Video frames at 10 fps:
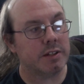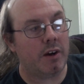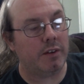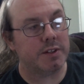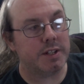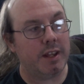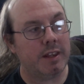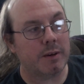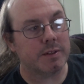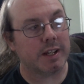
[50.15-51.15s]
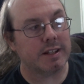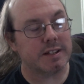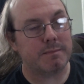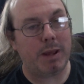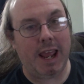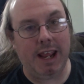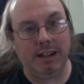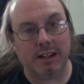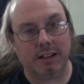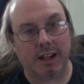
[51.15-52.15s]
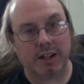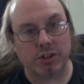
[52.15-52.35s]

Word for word: and all of a sudden there was, like, this pain that, like,